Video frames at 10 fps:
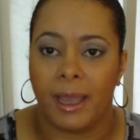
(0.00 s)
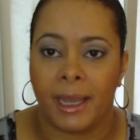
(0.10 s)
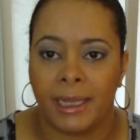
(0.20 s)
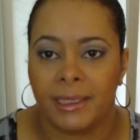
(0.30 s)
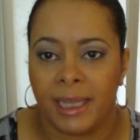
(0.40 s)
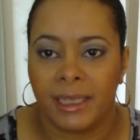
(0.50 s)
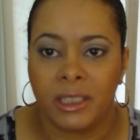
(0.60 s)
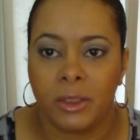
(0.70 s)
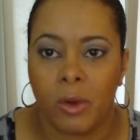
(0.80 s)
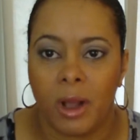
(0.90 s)
And I say
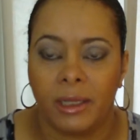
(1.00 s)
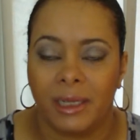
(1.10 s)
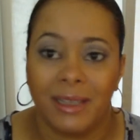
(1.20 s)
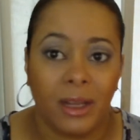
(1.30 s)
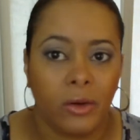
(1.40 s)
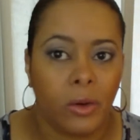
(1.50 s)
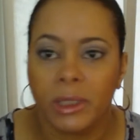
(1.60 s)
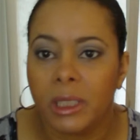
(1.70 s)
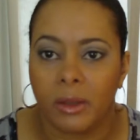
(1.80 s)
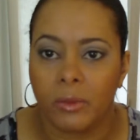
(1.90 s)
decent quality because I don't know
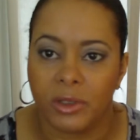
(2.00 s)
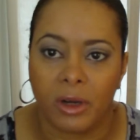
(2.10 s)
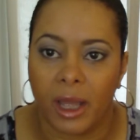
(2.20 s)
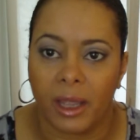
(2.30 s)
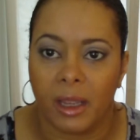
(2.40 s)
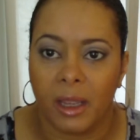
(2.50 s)
what the other ones are like.